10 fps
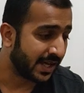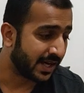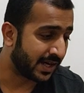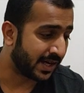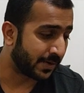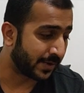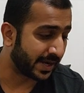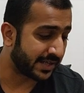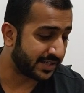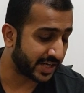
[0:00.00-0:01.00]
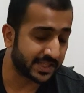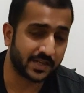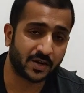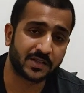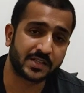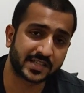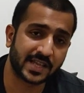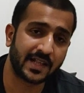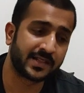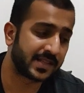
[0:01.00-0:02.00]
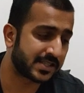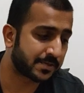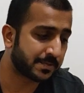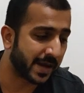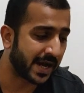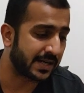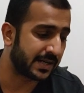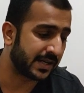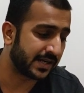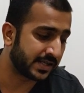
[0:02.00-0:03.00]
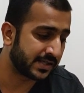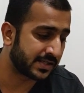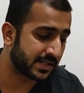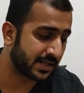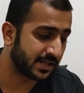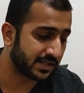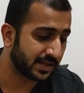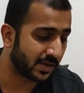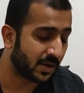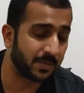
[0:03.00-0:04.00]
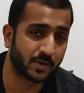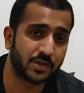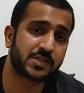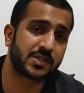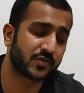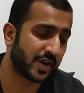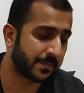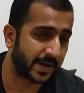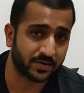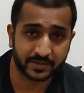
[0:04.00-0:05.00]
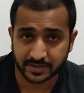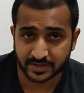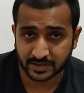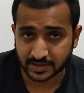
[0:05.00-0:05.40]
When I checked it on the scale, this bat is almost 3 pounds.